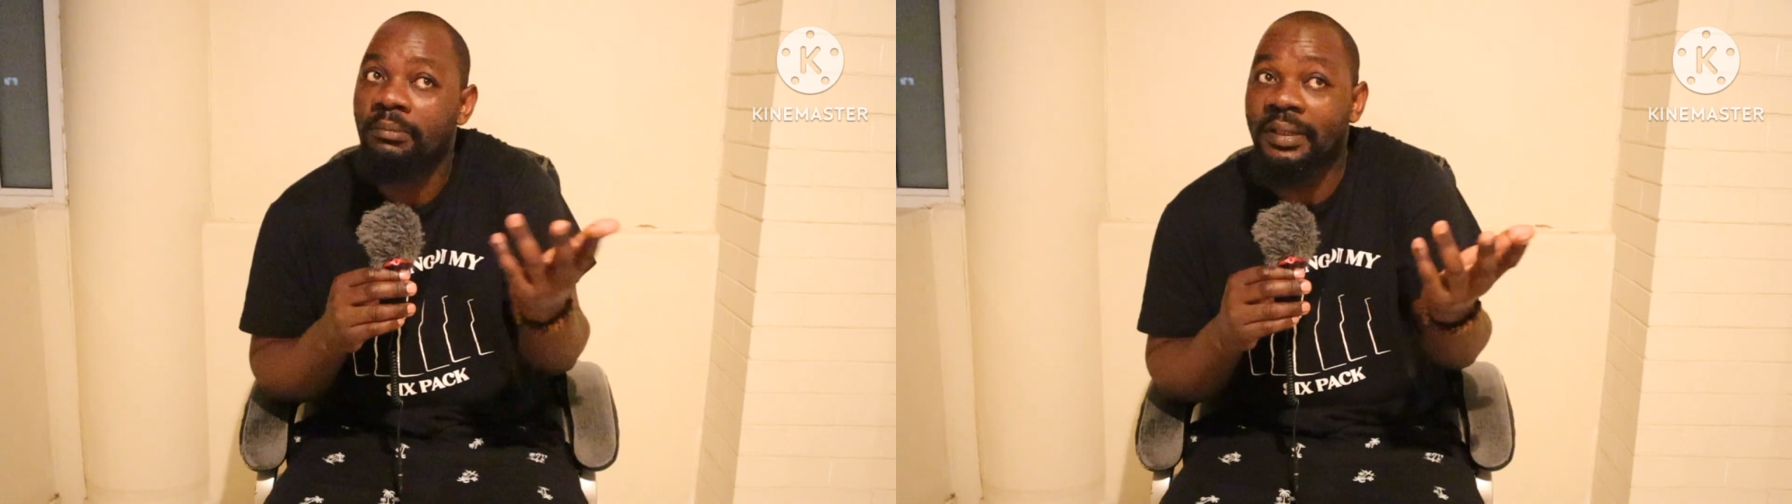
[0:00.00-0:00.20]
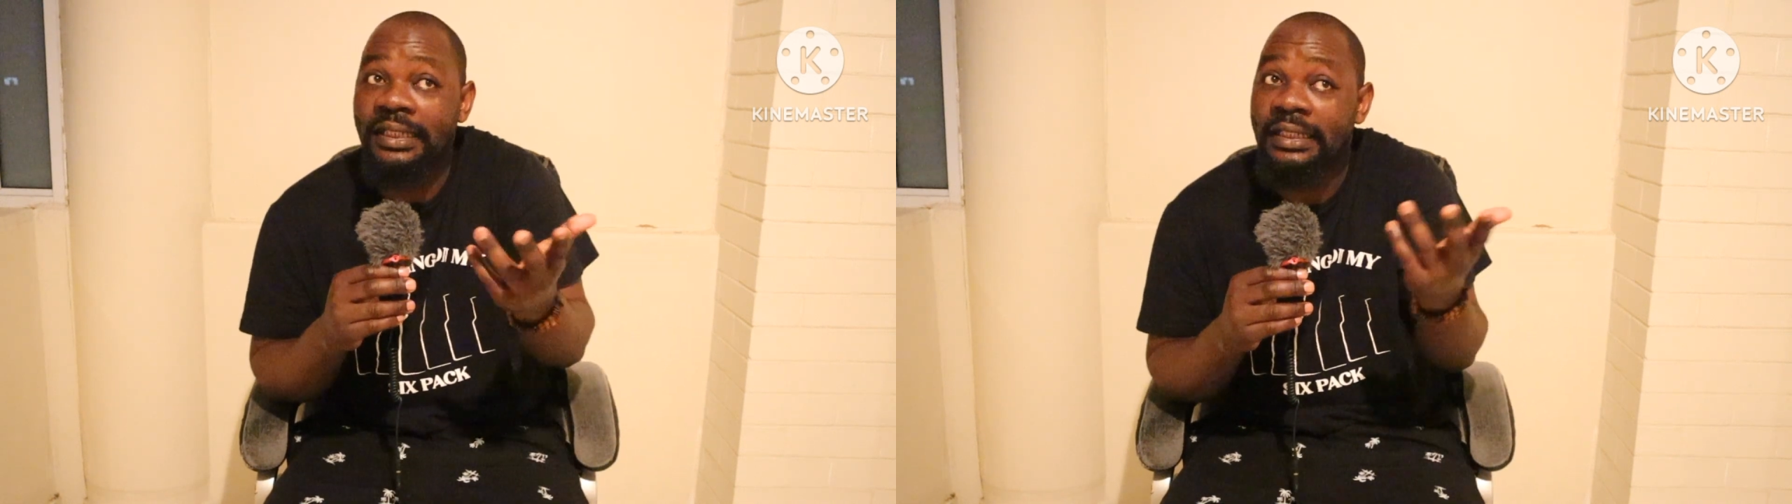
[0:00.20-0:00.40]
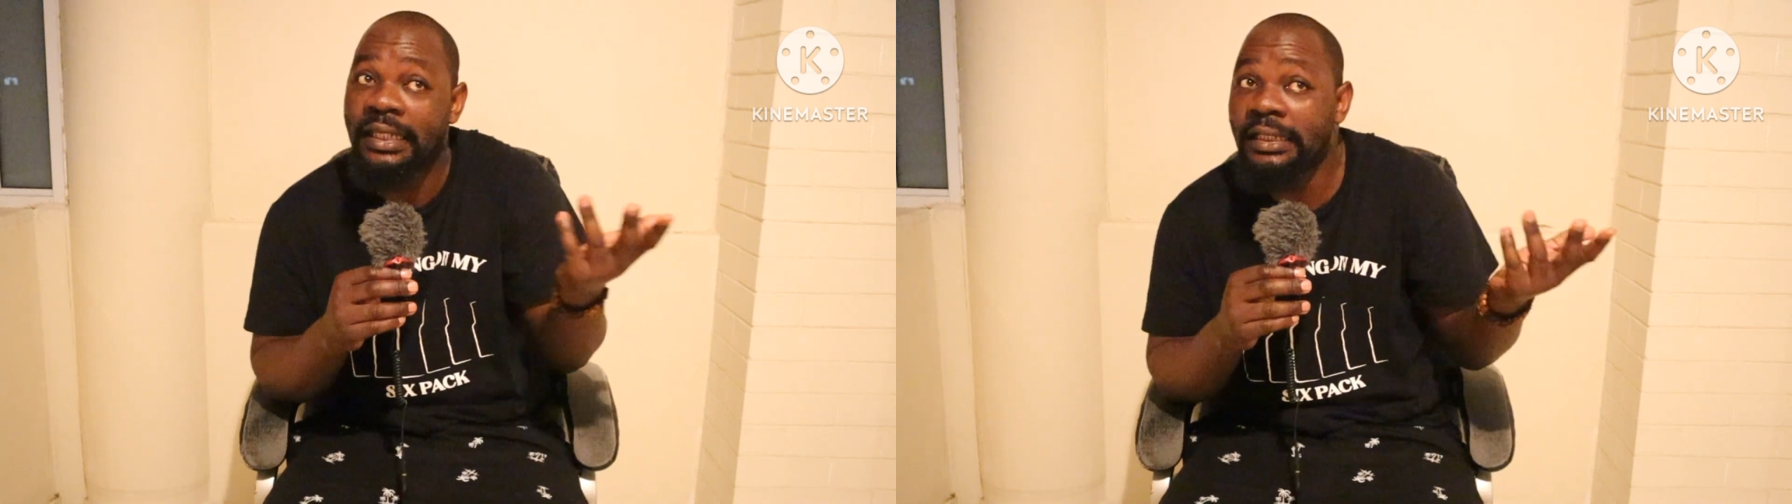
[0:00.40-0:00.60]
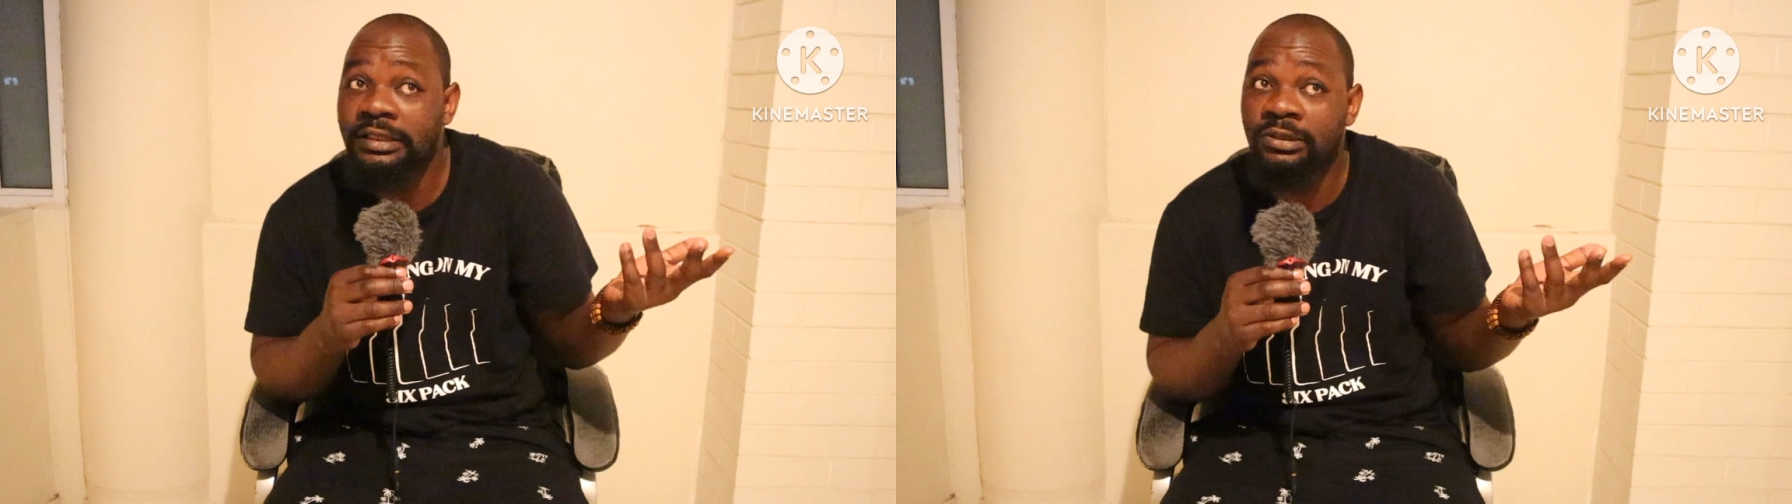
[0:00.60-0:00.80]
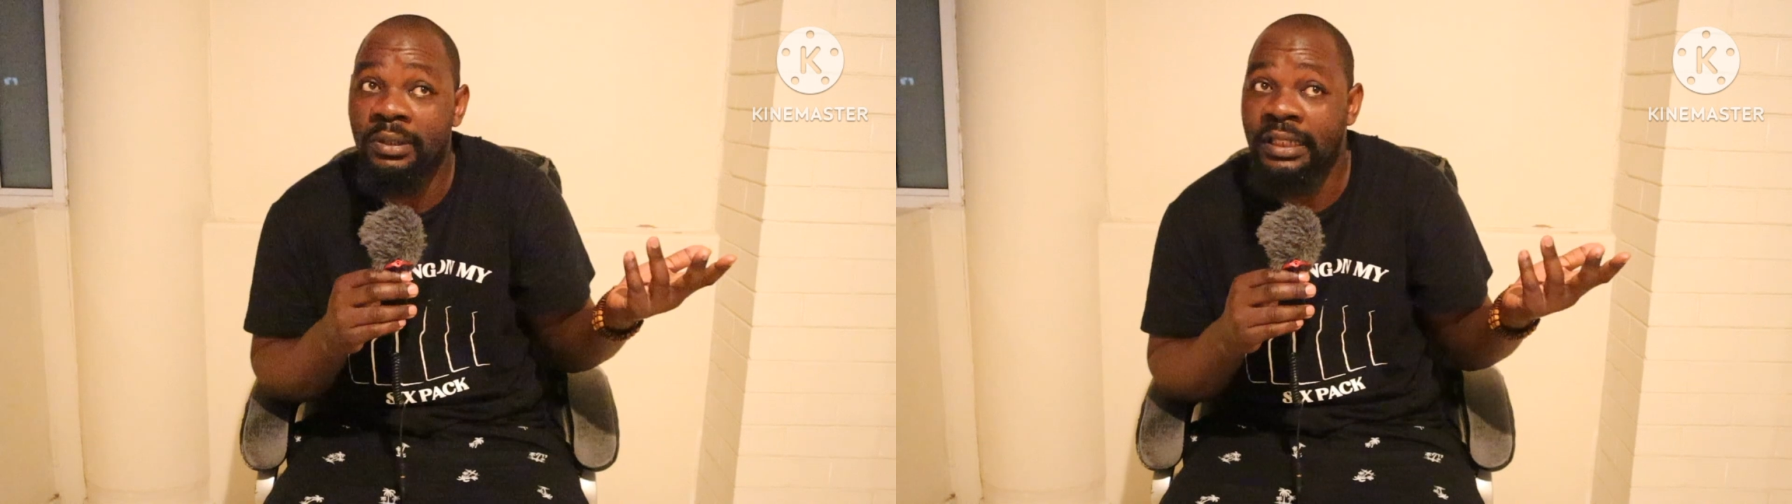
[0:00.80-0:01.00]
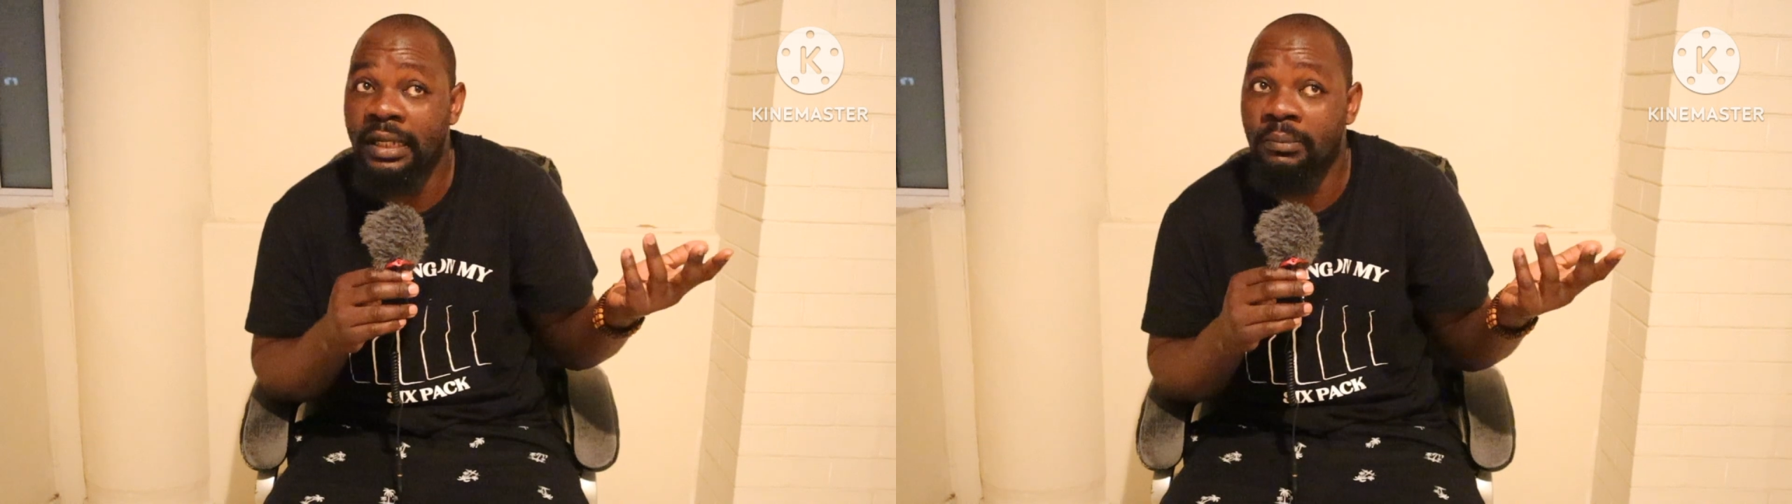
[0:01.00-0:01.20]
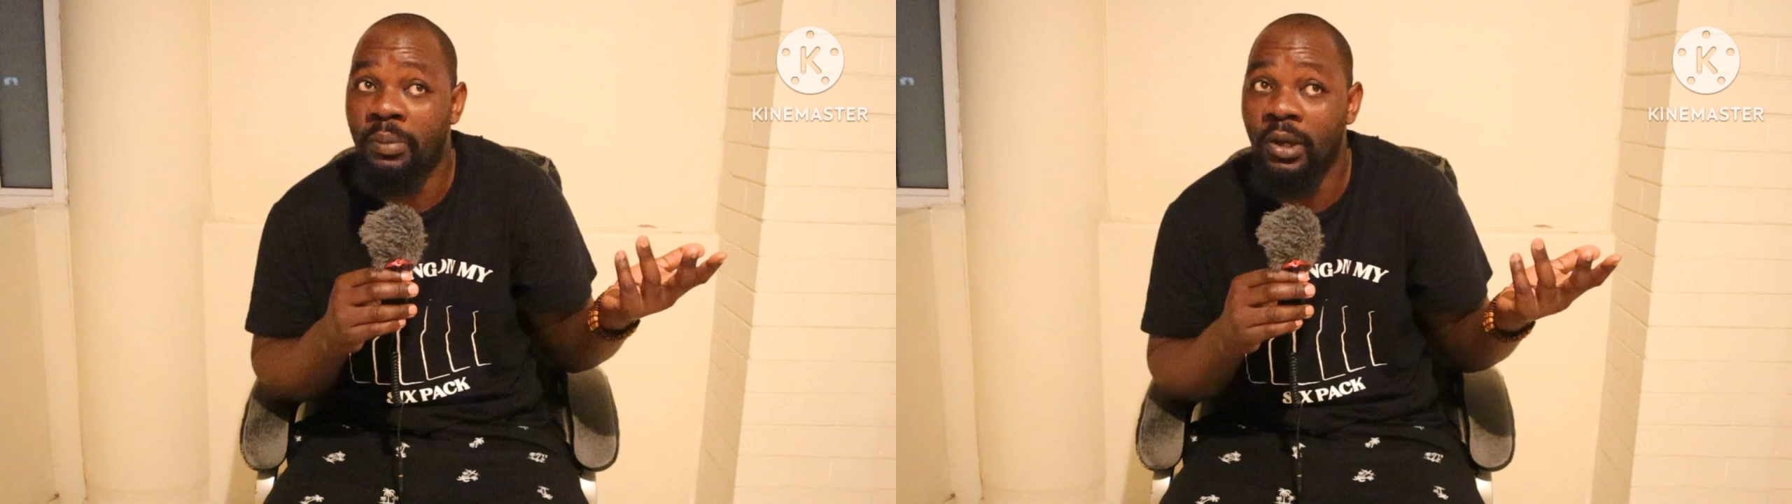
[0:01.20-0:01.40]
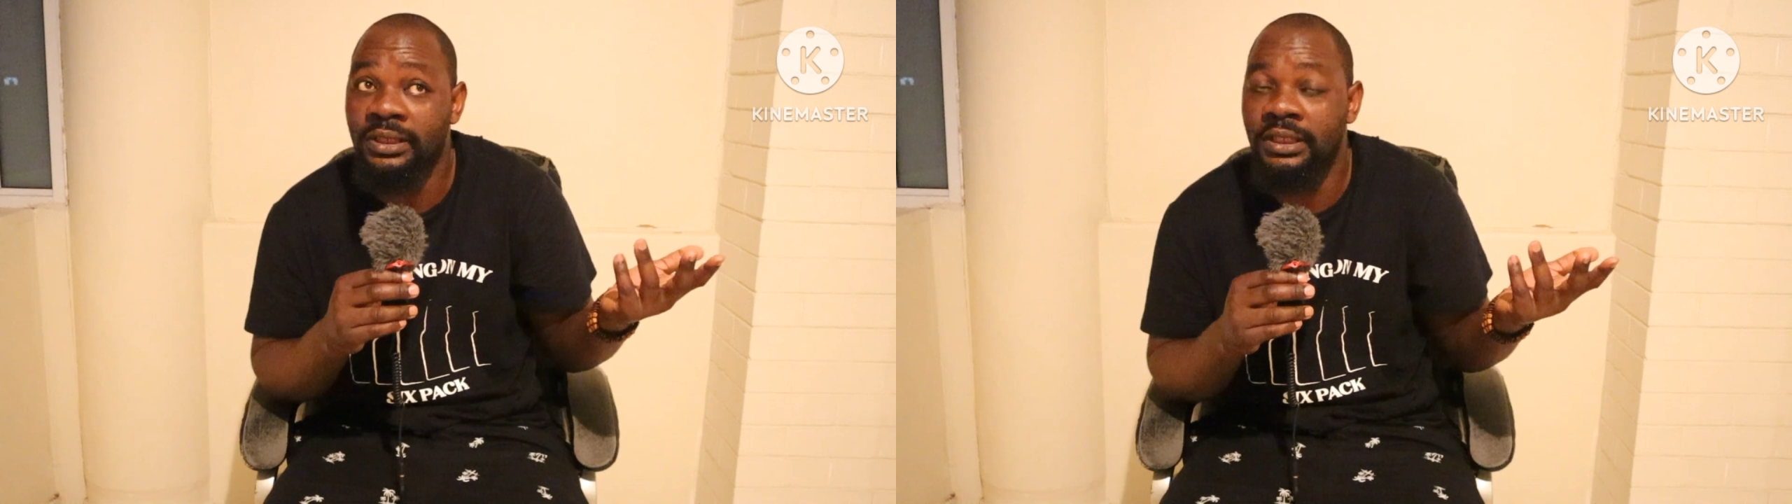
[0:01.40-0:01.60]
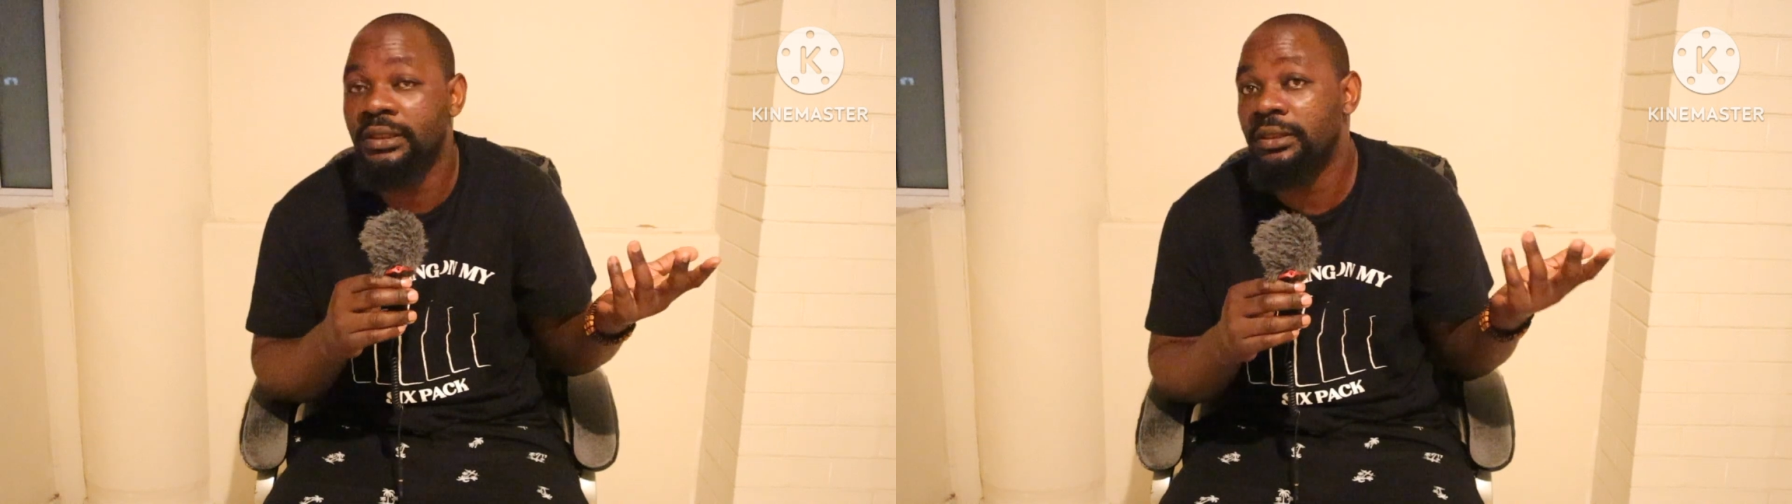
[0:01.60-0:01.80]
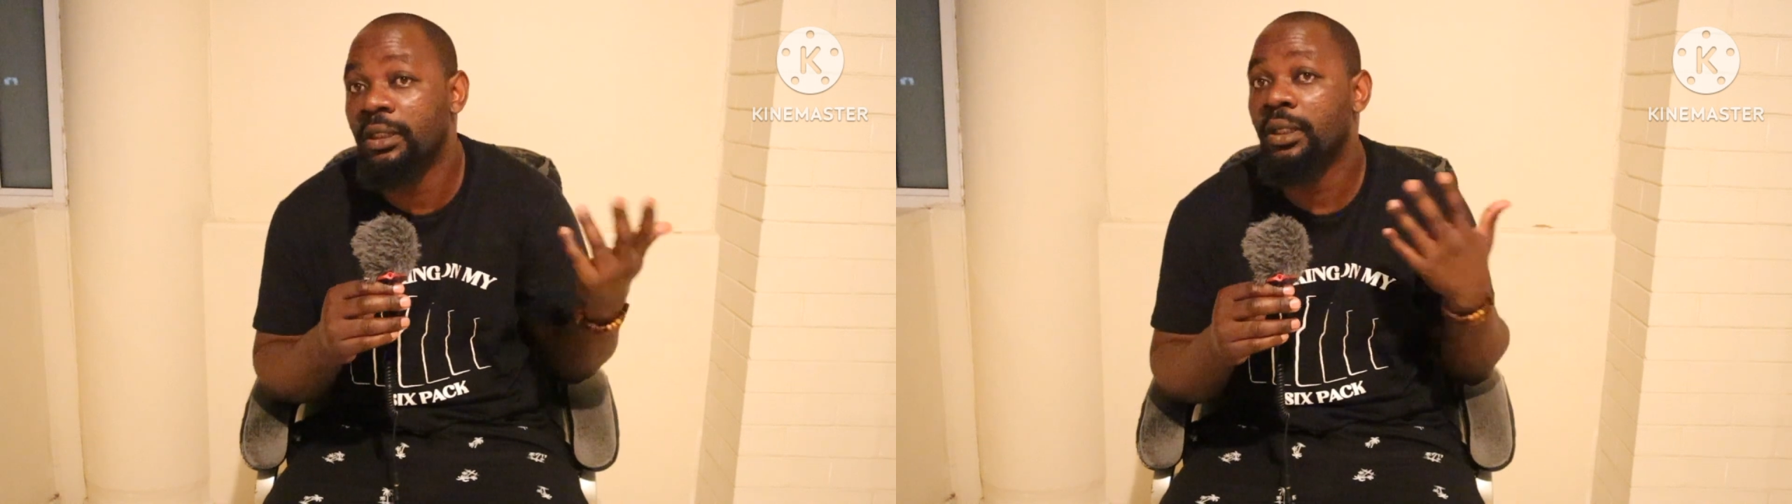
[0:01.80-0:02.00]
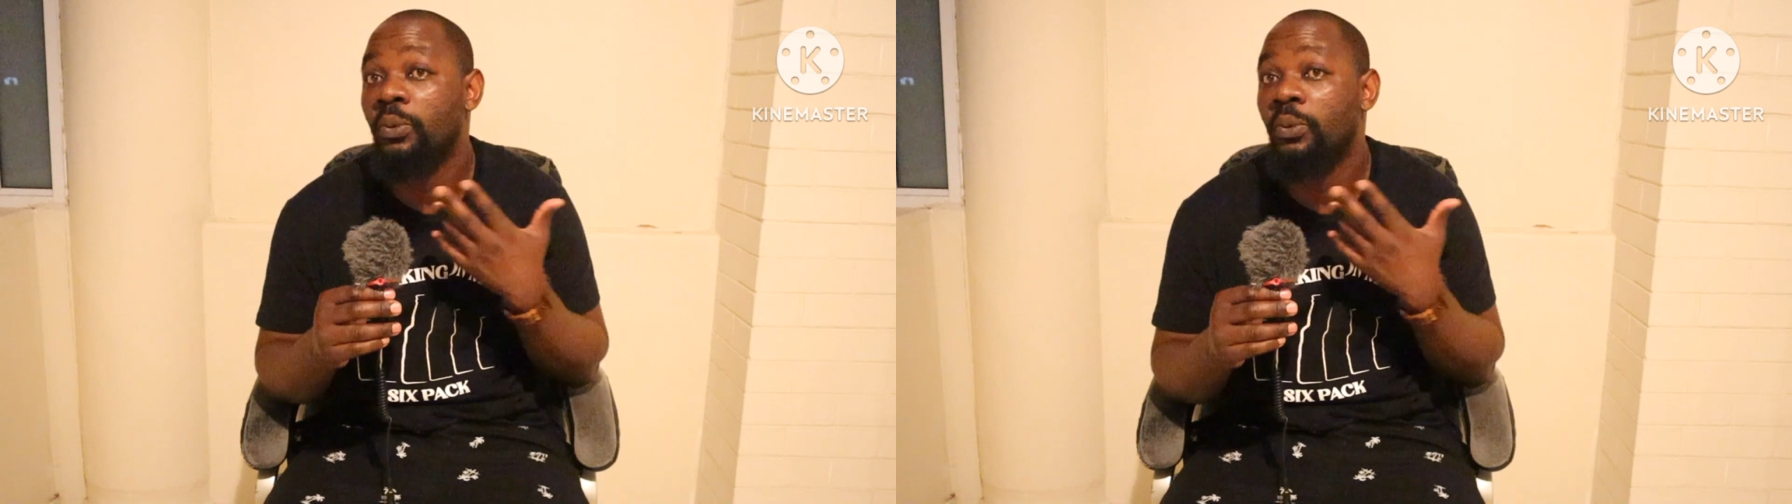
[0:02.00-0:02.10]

but the king is not that important